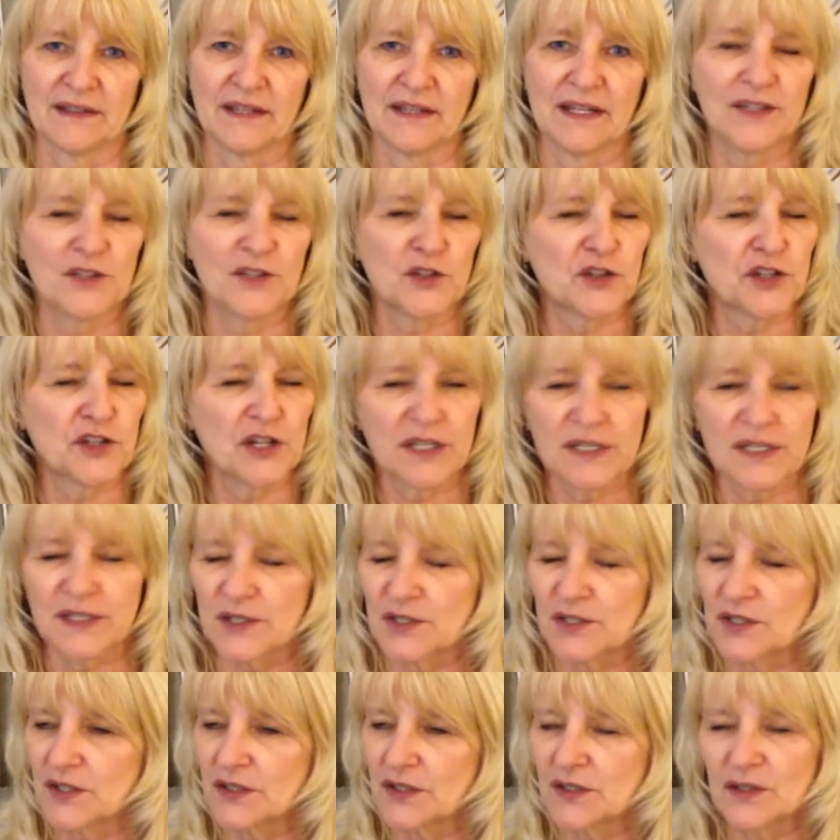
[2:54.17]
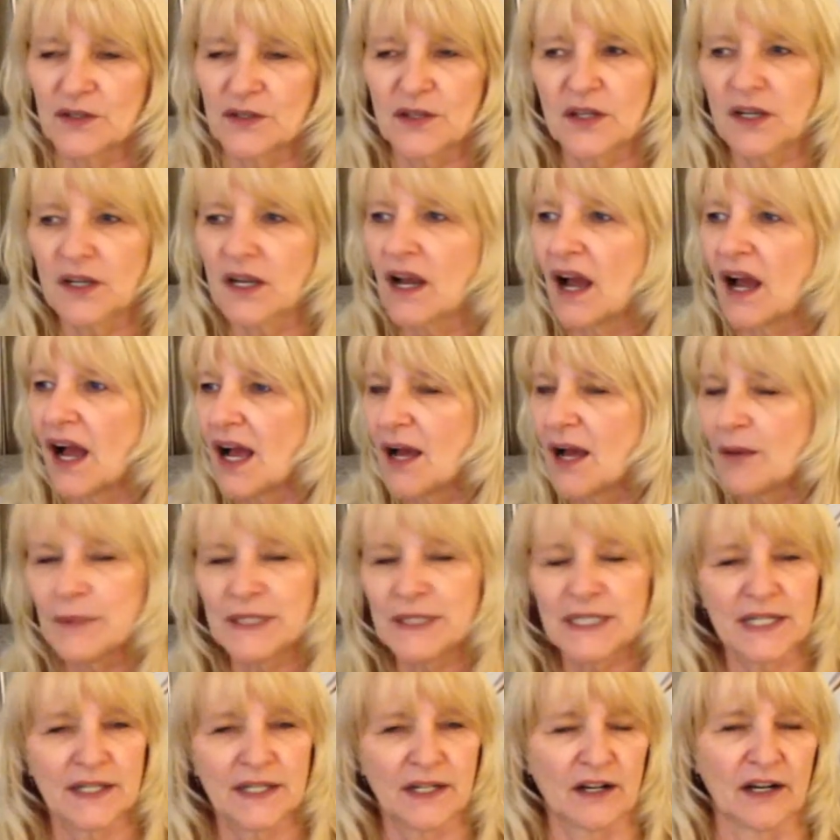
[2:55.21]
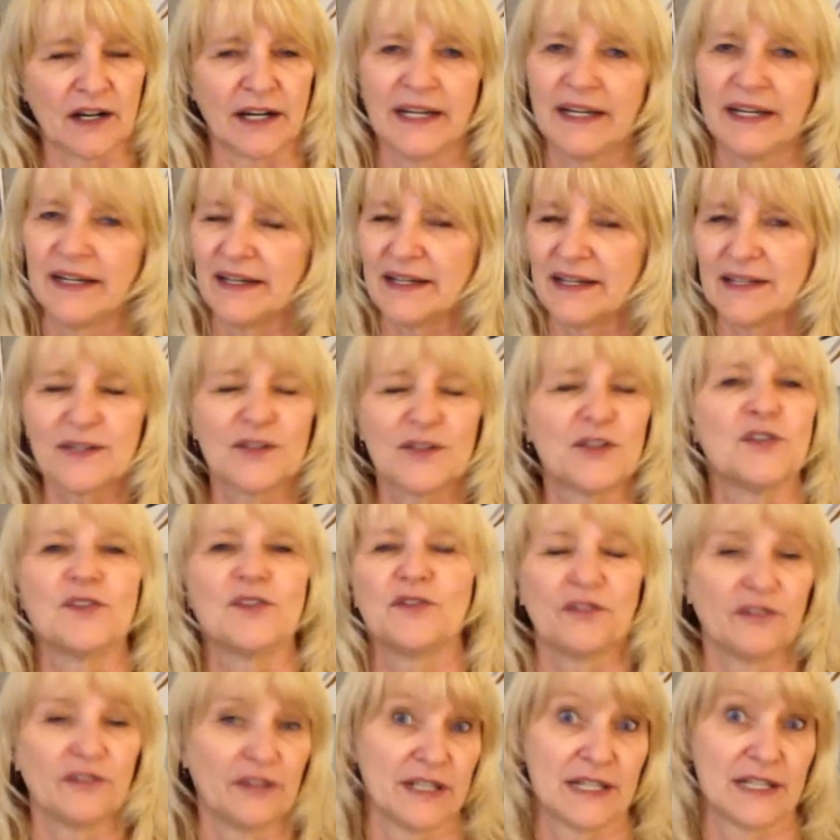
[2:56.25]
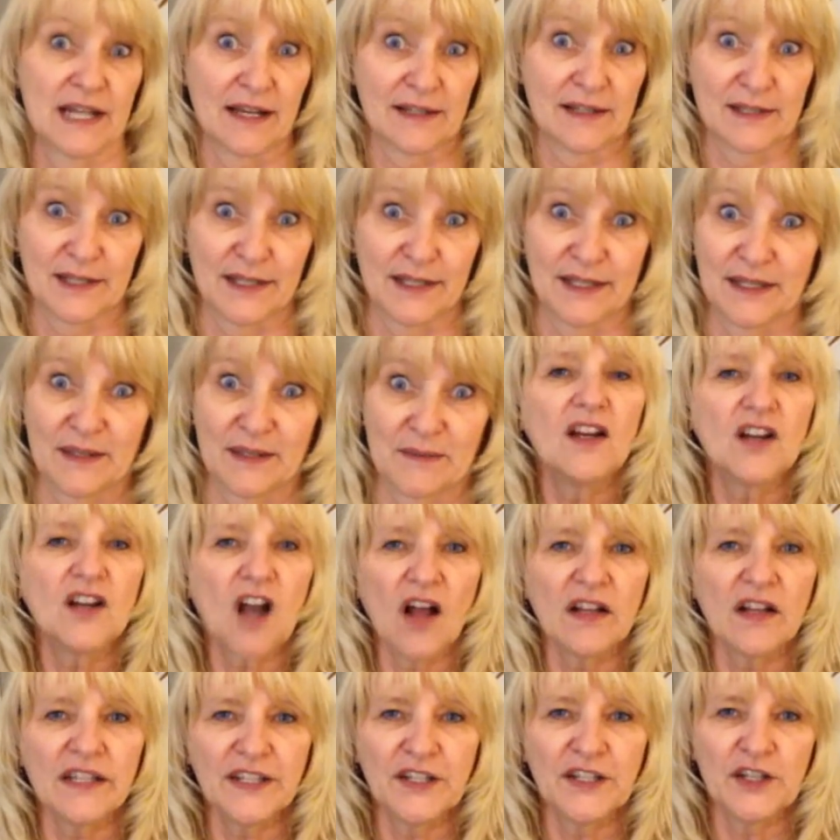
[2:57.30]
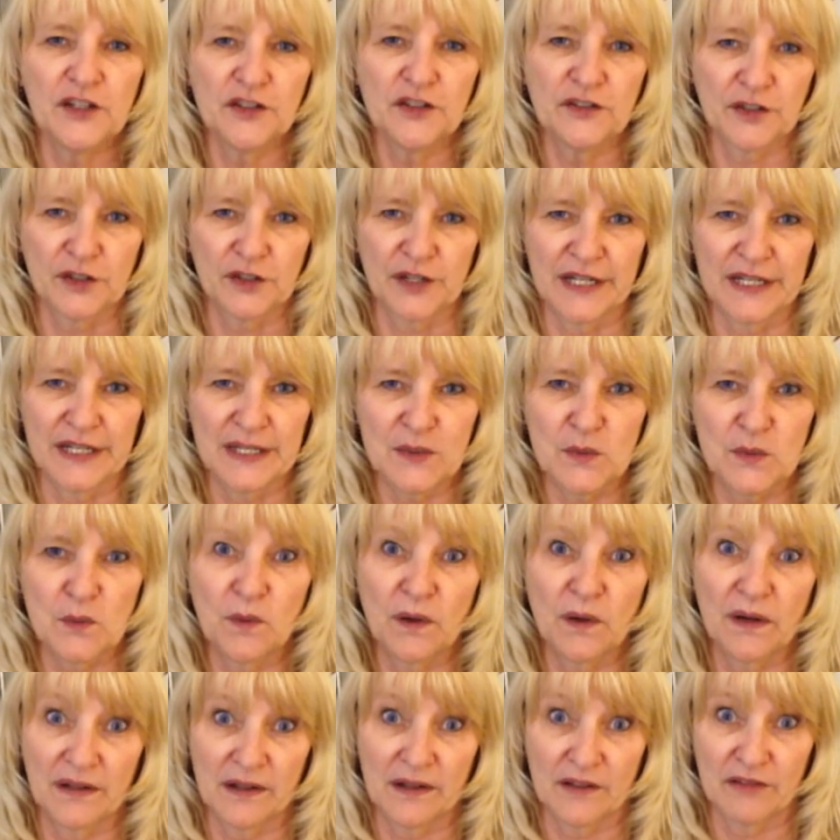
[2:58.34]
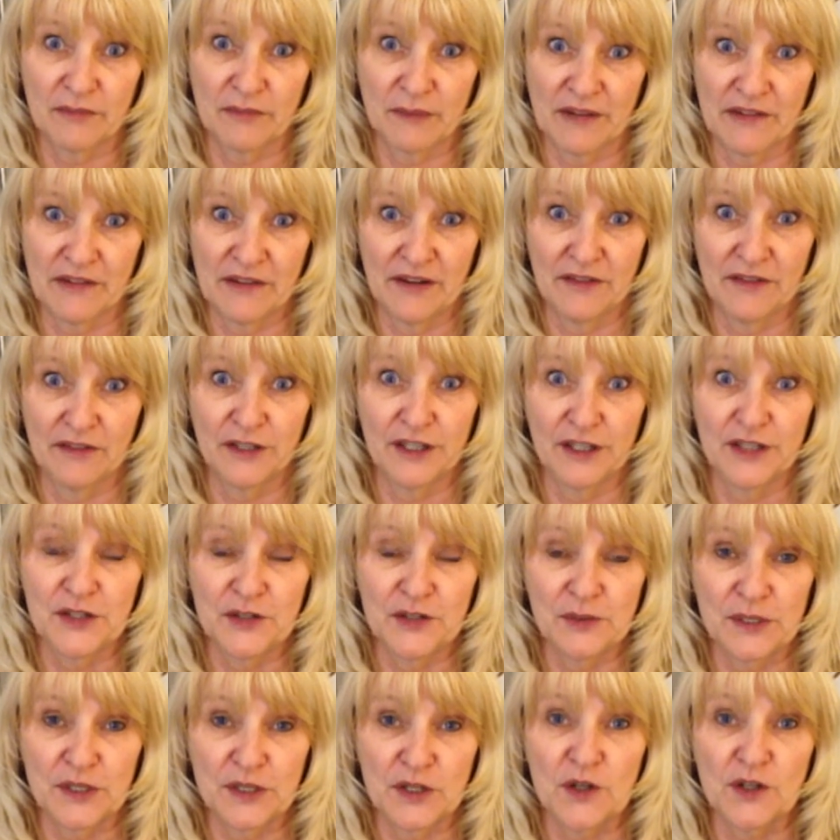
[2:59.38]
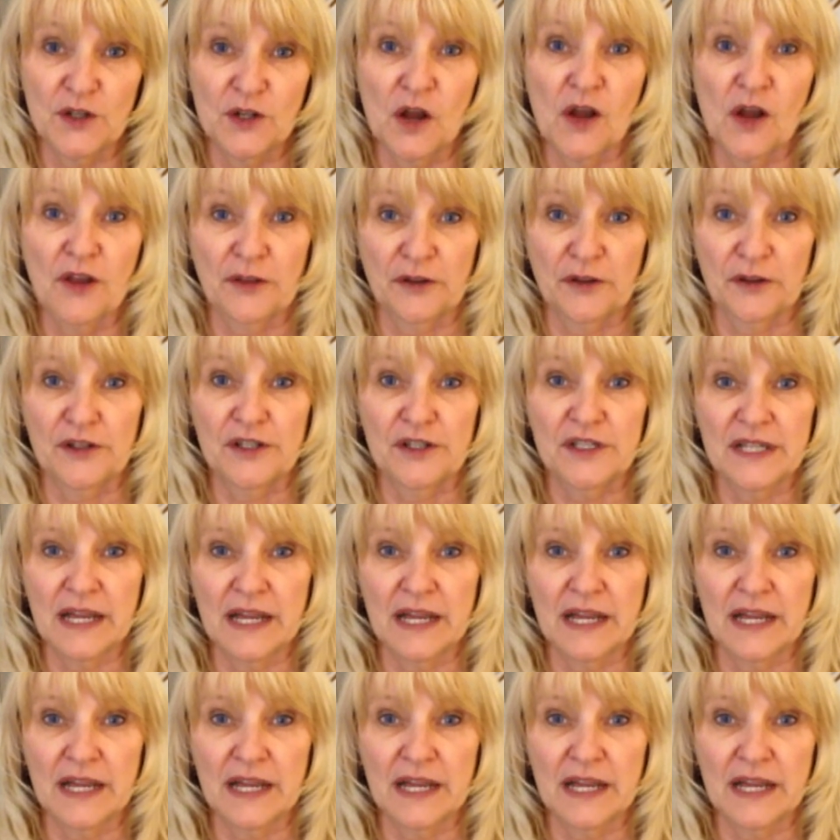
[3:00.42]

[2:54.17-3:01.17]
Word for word: It's just the commentary is fantastic. Colleen Hoover is one of my favorite new adult authors,